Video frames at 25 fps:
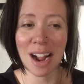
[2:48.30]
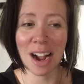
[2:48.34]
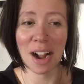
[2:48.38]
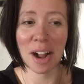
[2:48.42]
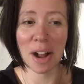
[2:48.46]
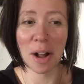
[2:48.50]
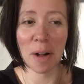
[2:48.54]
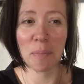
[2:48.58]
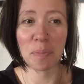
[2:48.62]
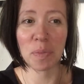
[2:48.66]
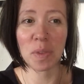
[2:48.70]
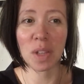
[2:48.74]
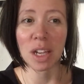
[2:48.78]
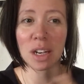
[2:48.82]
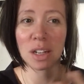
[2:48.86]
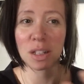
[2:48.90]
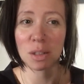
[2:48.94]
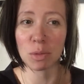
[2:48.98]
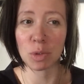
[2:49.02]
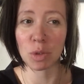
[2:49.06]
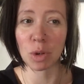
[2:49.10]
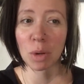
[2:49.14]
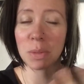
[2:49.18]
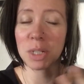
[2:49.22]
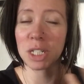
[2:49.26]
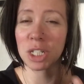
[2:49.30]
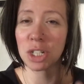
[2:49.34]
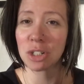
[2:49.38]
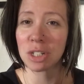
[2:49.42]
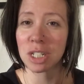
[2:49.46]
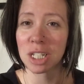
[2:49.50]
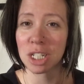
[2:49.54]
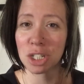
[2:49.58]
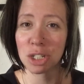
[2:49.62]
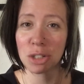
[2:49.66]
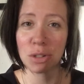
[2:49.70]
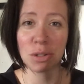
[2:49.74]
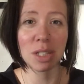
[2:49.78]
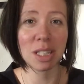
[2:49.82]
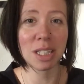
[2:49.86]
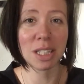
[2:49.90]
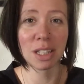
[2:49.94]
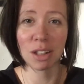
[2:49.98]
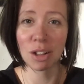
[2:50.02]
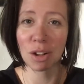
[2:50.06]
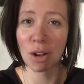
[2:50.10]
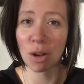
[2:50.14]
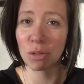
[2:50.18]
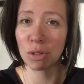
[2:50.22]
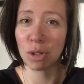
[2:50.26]
It'll absorb into your tissues.
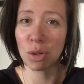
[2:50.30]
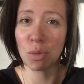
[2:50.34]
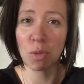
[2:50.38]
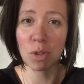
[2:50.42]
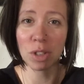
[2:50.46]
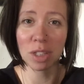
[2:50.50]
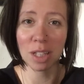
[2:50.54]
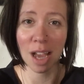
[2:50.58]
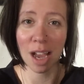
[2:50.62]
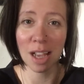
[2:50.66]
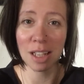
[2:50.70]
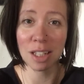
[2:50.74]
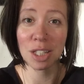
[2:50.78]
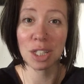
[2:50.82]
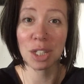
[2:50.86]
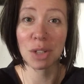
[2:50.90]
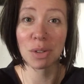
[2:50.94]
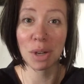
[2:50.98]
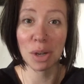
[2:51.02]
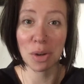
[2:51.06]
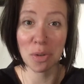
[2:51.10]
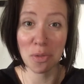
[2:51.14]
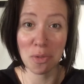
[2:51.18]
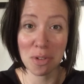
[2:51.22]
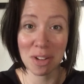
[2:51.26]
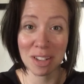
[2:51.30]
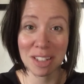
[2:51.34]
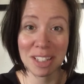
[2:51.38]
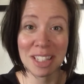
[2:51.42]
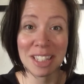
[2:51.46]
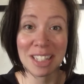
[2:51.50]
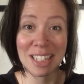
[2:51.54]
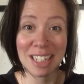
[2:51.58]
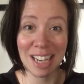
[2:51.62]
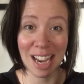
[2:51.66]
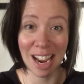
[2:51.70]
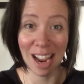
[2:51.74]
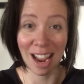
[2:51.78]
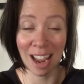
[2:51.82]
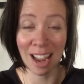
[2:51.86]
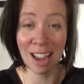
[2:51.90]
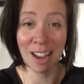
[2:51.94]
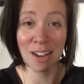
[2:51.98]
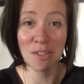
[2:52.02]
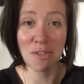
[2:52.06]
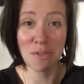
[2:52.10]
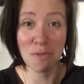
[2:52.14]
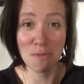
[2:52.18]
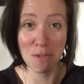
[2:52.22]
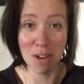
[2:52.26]
Silicone lube will not, so it will
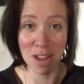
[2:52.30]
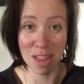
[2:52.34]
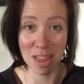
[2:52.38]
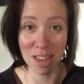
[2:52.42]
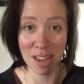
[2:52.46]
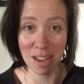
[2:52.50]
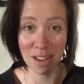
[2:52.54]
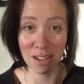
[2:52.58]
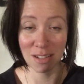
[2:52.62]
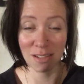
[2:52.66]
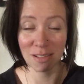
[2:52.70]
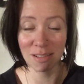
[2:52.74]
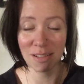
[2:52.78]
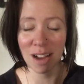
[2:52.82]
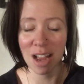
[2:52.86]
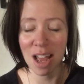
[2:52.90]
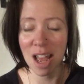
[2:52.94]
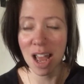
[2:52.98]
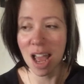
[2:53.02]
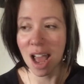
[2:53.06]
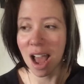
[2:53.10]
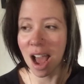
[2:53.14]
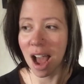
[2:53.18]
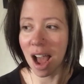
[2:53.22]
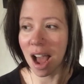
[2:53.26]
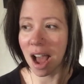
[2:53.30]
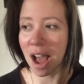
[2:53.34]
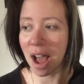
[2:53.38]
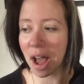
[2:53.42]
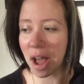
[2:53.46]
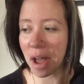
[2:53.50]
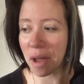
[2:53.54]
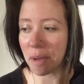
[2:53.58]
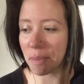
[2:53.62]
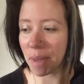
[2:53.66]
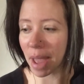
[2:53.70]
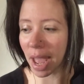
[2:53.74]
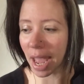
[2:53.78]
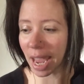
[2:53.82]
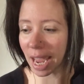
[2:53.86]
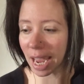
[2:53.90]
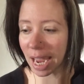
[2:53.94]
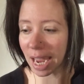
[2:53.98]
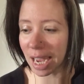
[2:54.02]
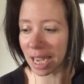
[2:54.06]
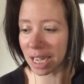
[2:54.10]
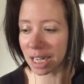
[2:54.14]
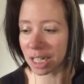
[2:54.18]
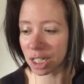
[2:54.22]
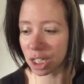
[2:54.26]
stay with you.
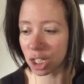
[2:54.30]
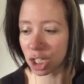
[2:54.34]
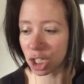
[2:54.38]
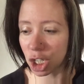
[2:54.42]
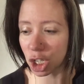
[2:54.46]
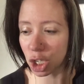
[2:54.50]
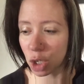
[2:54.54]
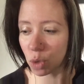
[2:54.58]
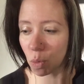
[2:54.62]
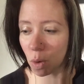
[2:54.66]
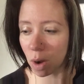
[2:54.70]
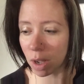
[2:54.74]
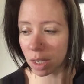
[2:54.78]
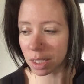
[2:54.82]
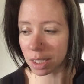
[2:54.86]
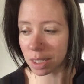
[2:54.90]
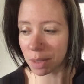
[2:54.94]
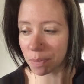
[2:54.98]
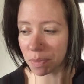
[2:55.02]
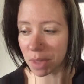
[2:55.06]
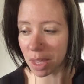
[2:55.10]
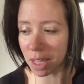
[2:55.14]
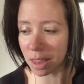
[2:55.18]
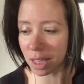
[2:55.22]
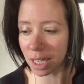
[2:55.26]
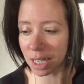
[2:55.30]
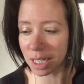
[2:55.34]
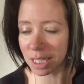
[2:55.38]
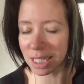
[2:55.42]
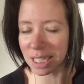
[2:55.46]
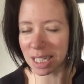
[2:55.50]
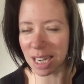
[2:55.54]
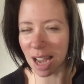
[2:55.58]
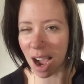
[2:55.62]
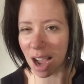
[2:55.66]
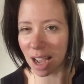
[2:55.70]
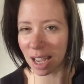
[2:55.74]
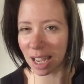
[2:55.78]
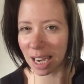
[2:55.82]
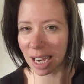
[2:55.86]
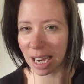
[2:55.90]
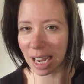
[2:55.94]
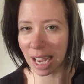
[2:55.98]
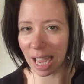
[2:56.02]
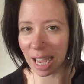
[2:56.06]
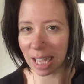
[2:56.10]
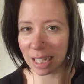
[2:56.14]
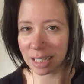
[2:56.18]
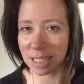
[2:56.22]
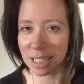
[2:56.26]
And you want something that is not going to
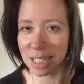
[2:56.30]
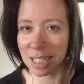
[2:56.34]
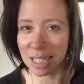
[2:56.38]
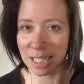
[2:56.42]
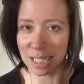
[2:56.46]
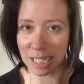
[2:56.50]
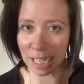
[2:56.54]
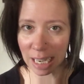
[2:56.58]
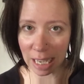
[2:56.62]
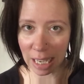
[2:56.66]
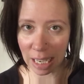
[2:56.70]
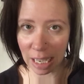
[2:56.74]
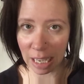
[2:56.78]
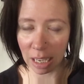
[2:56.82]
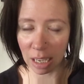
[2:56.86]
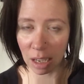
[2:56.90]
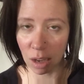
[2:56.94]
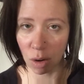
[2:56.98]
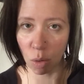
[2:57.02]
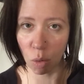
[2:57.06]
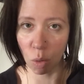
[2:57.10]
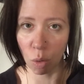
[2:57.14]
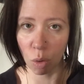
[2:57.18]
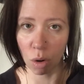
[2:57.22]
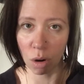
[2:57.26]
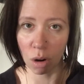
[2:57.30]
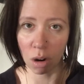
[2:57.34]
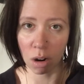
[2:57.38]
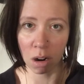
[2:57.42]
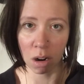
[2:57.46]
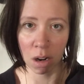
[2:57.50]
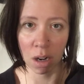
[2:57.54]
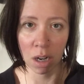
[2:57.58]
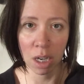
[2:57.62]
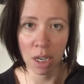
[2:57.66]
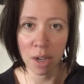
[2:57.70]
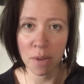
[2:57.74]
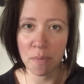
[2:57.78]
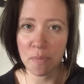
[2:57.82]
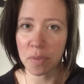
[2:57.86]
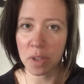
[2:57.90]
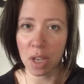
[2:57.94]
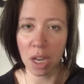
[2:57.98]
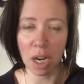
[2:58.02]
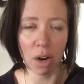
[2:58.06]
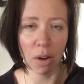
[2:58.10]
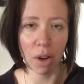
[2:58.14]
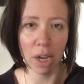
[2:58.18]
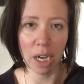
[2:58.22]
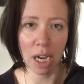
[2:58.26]
get sticky or
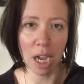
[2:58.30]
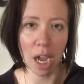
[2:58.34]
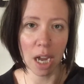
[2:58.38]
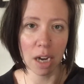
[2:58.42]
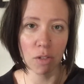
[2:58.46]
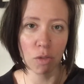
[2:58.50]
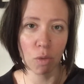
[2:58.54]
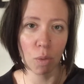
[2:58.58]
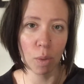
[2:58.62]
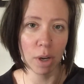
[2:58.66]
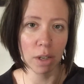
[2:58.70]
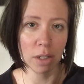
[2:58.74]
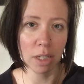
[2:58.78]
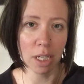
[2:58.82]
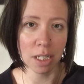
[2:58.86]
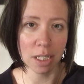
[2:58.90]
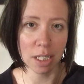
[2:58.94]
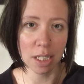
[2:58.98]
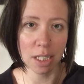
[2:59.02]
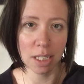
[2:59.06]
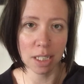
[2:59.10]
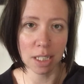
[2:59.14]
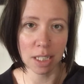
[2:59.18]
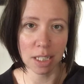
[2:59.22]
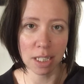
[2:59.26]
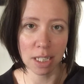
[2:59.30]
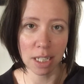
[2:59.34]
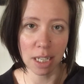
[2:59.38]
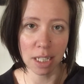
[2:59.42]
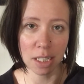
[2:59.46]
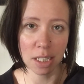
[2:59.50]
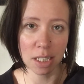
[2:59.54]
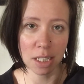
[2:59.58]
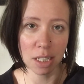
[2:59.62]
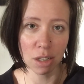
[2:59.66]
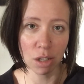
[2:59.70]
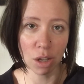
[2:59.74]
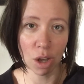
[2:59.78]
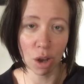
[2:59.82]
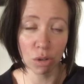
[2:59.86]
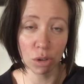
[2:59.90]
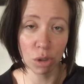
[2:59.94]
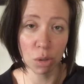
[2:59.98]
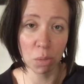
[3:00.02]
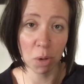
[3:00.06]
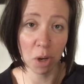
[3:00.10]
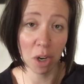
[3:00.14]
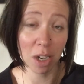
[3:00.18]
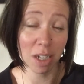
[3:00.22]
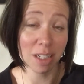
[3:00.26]
any kind of weird consistency. And silicone
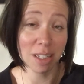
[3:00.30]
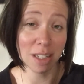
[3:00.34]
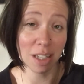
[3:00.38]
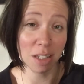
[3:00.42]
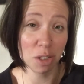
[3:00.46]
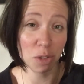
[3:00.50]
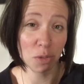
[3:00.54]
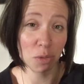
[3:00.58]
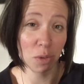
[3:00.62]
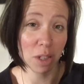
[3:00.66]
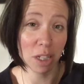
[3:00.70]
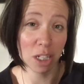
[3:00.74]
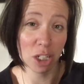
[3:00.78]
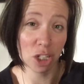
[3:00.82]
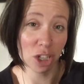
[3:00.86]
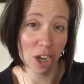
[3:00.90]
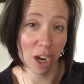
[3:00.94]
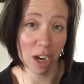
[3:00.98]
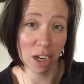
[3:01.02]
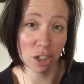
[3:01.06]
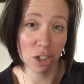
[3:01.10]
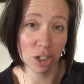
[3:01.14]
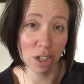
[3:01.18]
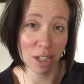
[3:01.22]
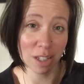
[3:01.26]
lubricant doesn't really change